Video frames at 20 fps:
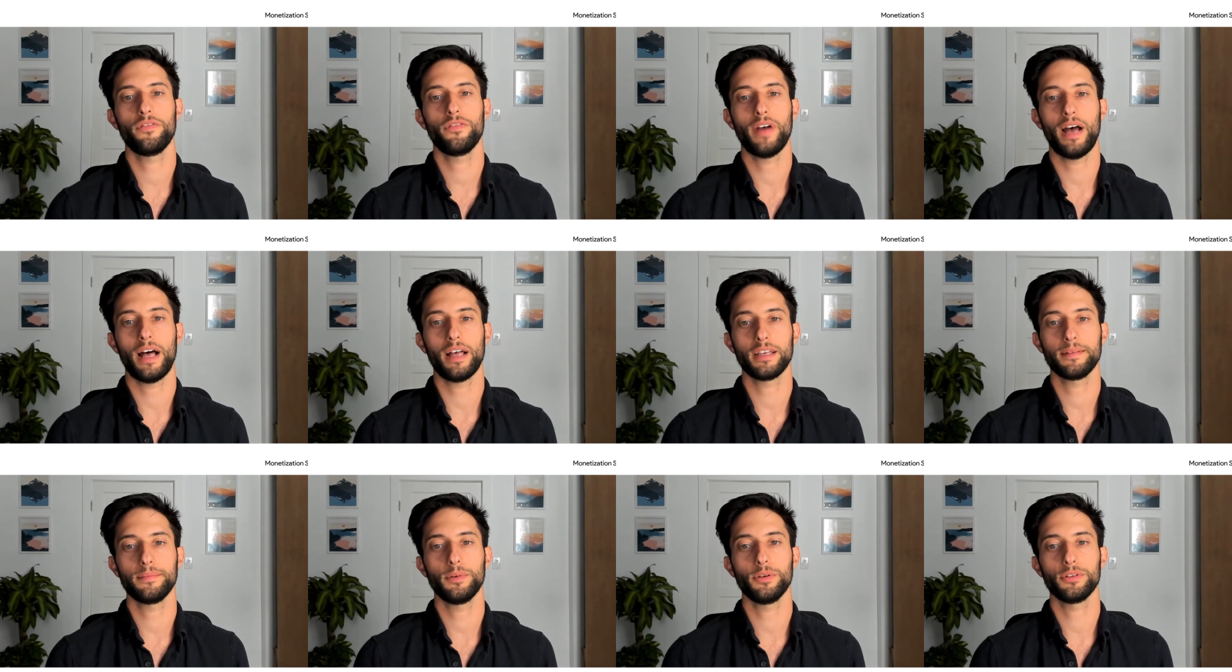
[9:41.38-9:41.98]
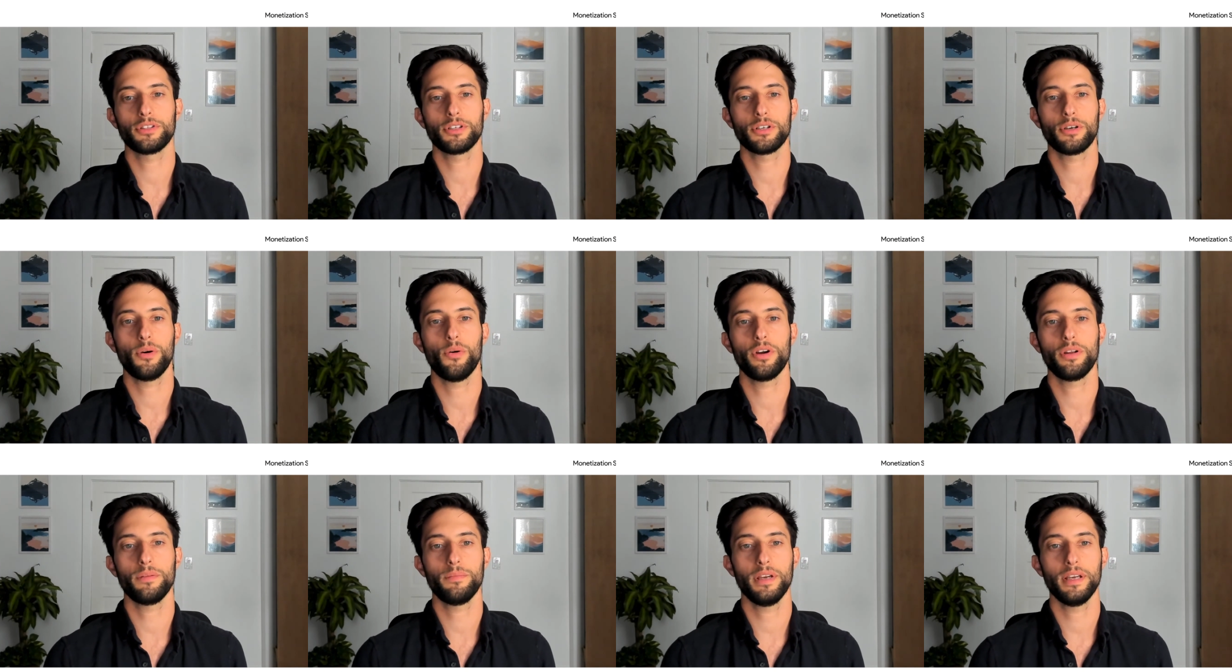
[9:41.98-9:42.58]
valuable to
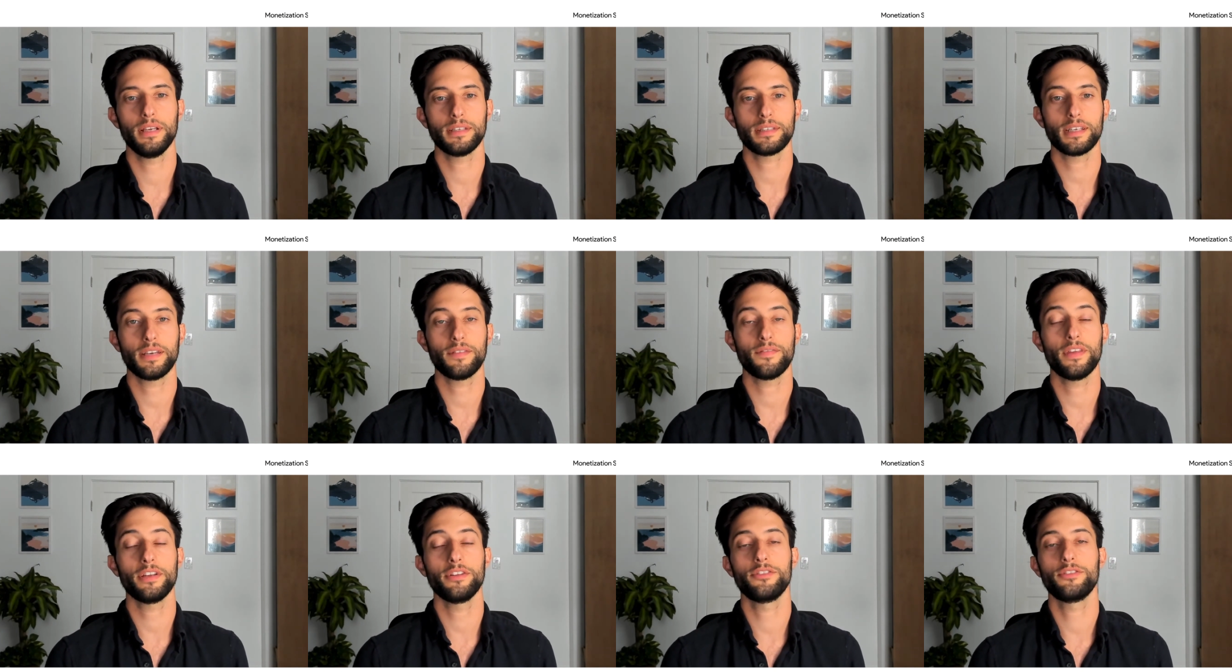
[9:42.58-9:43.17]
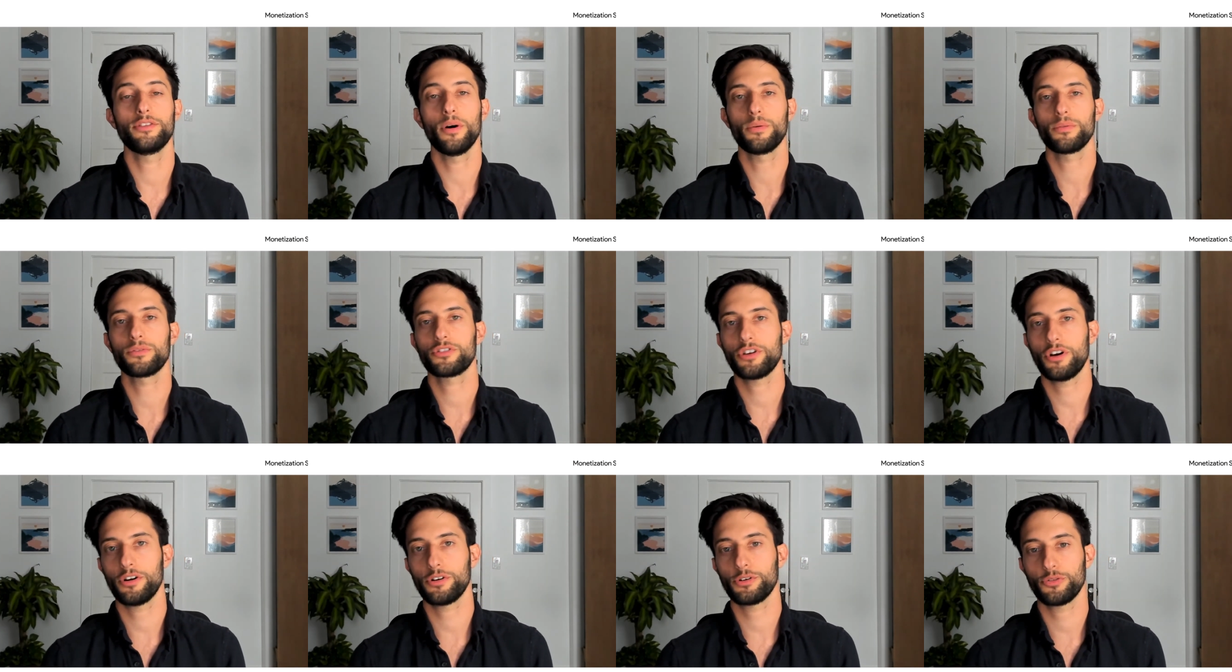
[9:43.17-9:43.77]
Coinbase if they don't
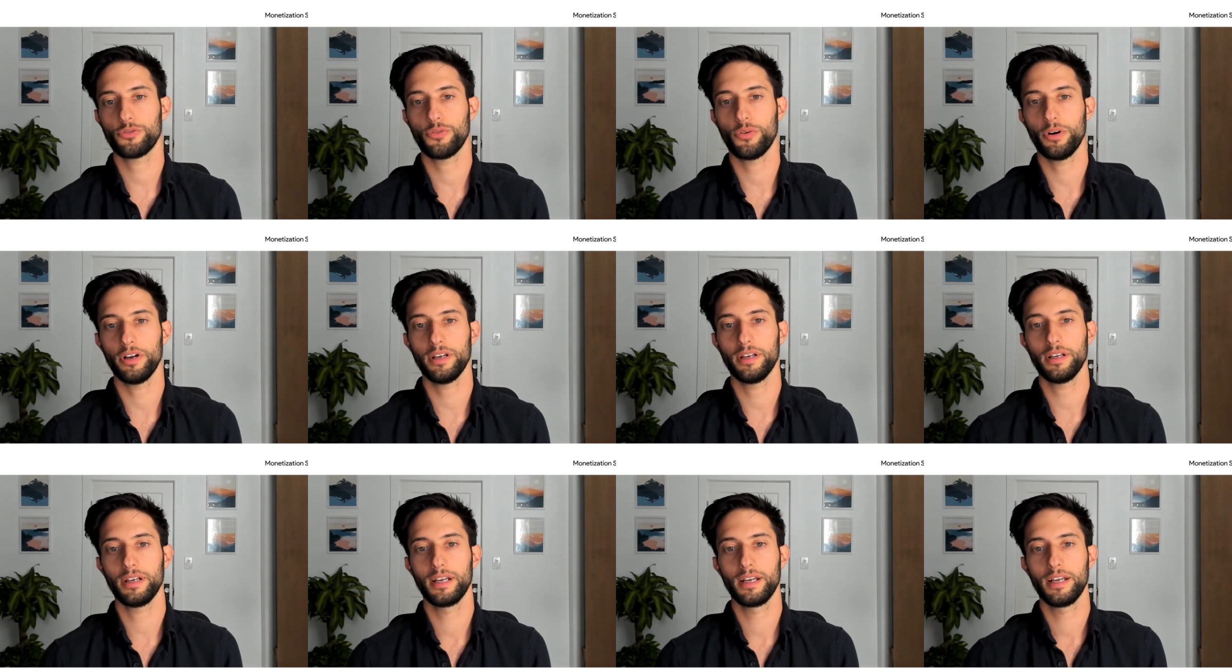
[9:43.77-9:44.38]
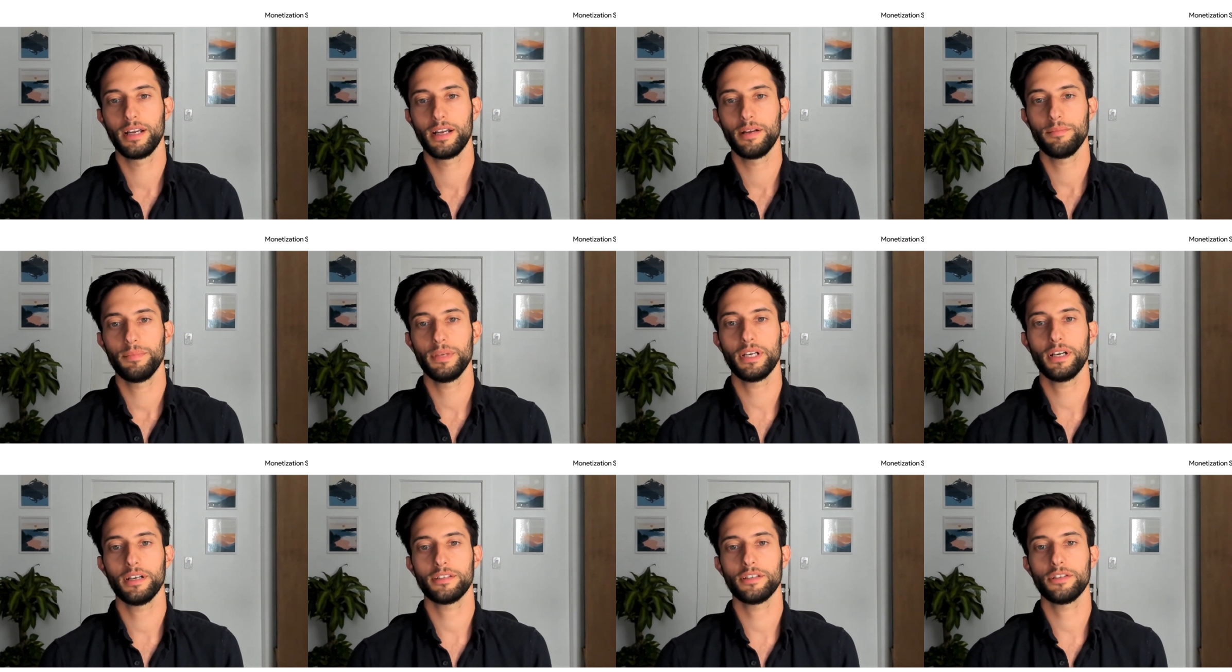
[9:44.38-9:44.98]
charge for it
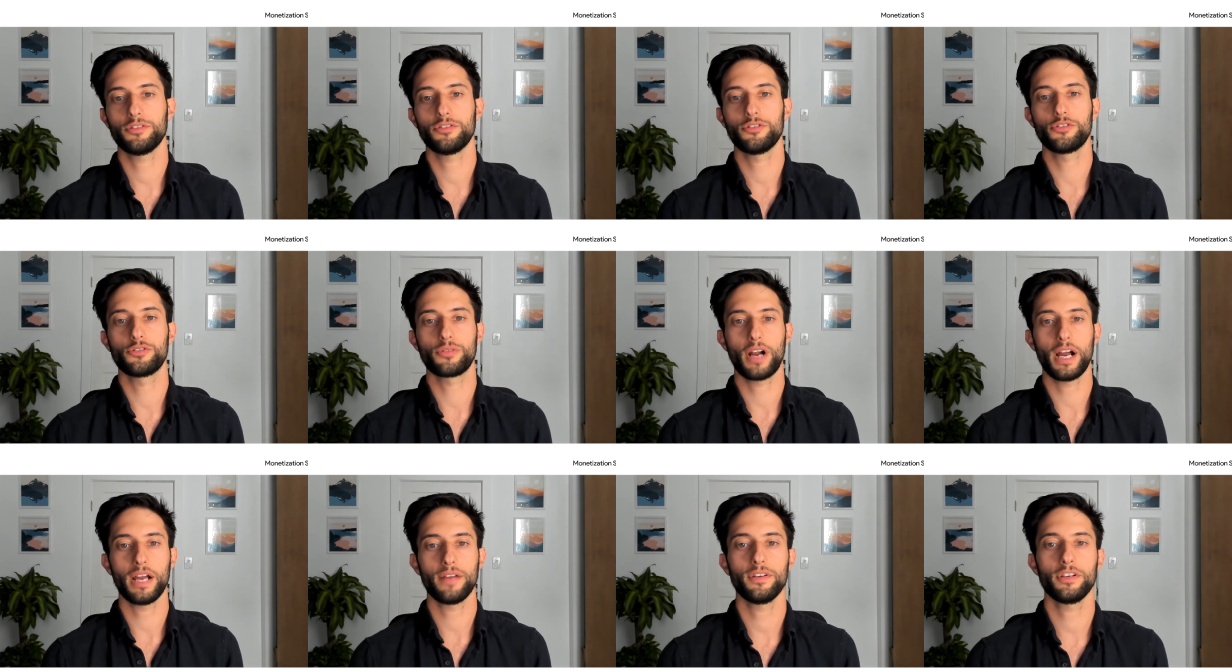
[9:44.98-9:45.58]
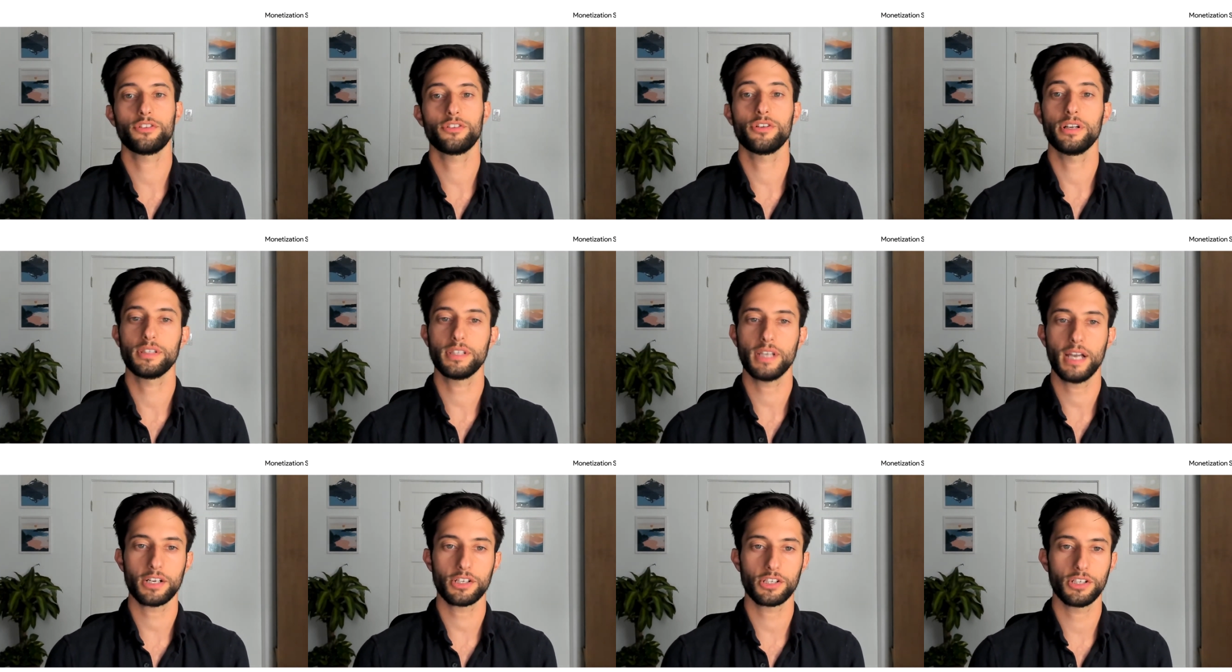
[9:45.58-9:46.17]
because it's driving
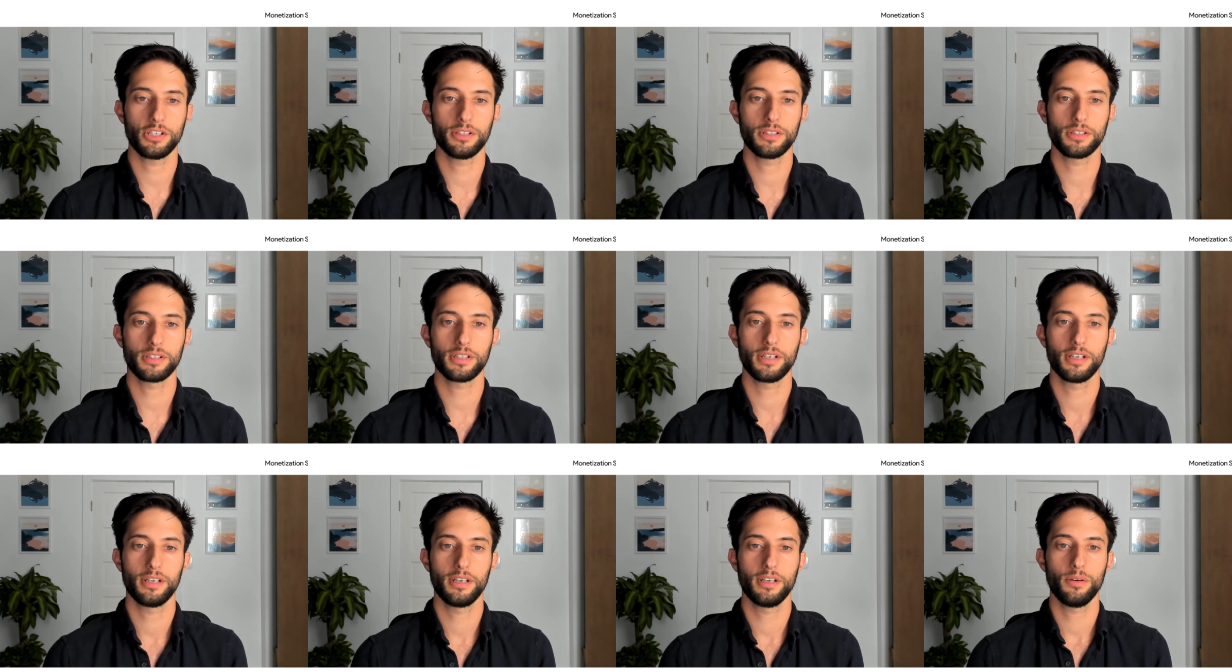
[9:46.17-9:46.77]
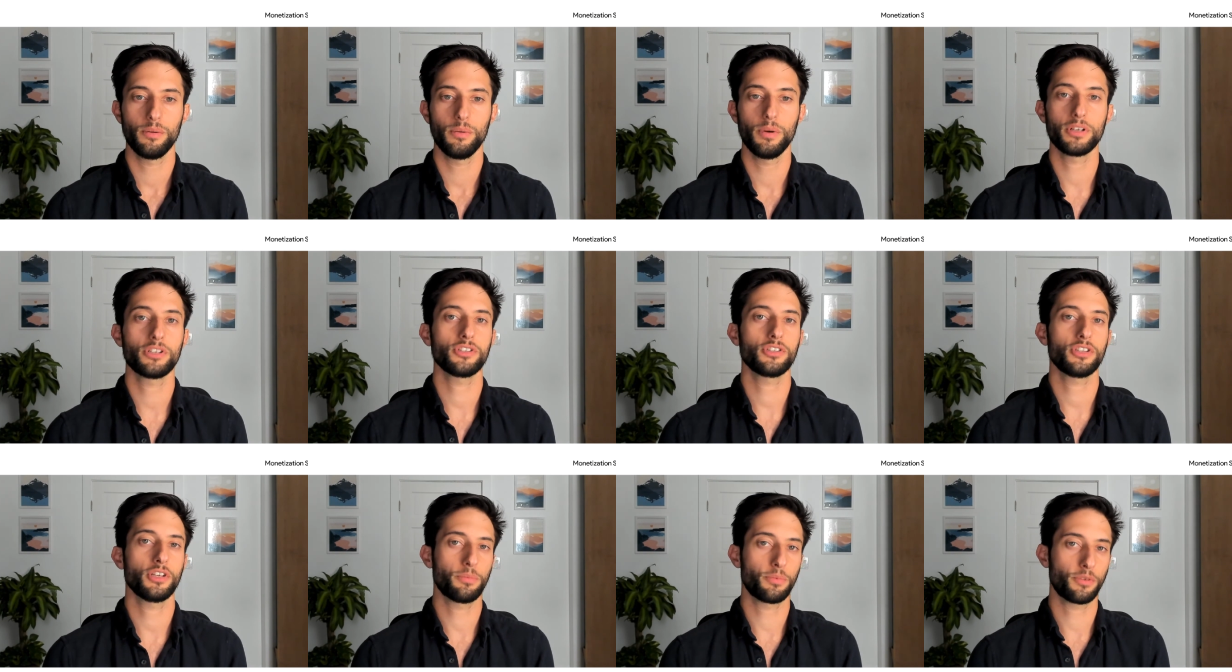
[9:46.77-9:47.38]
transactions, which
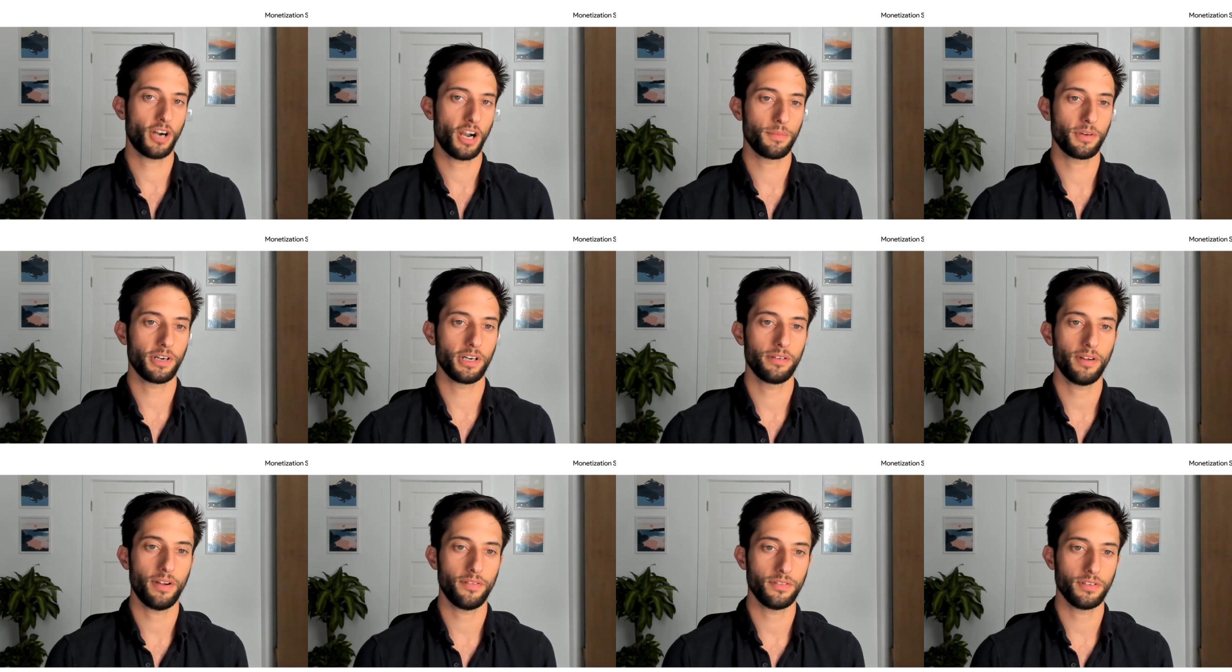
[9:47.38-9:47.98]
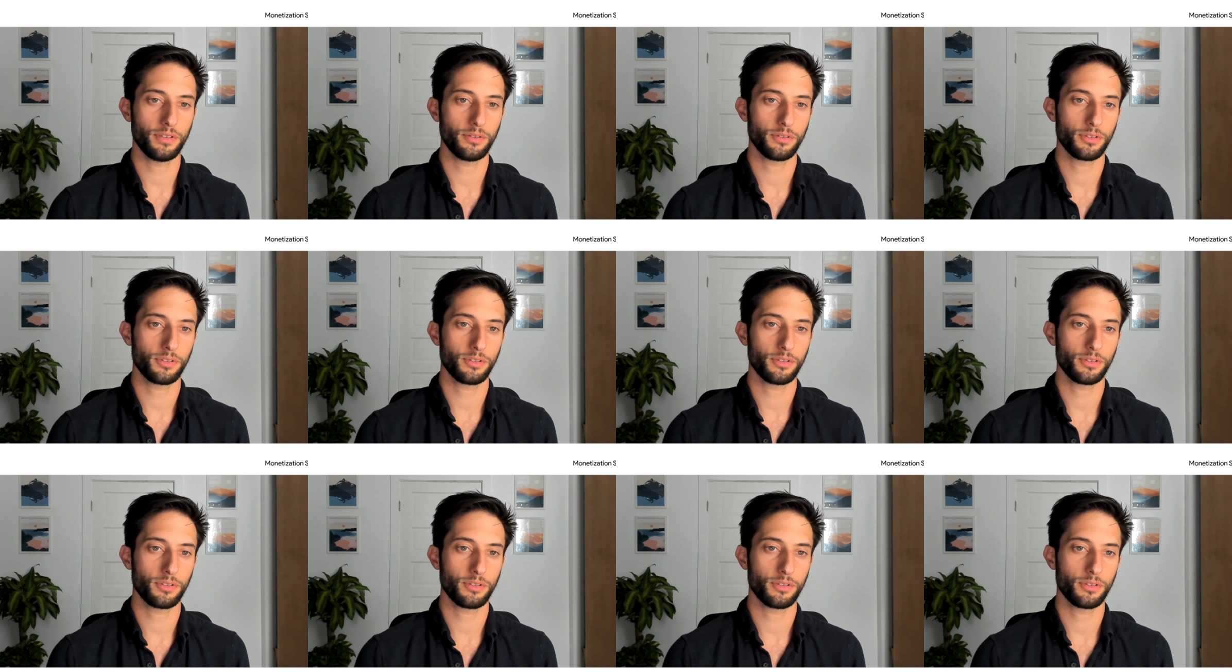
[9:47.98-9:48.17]
is their primary revenue